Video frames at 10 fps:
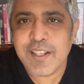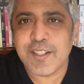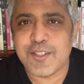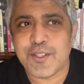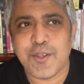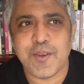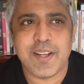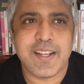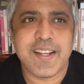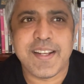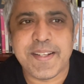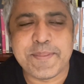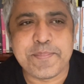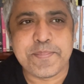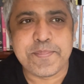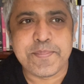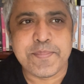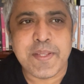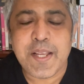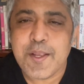So,
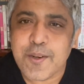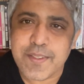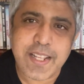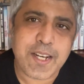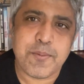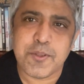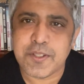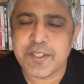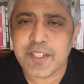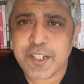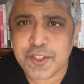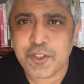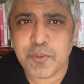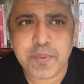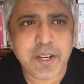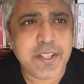that was Yash Chopra.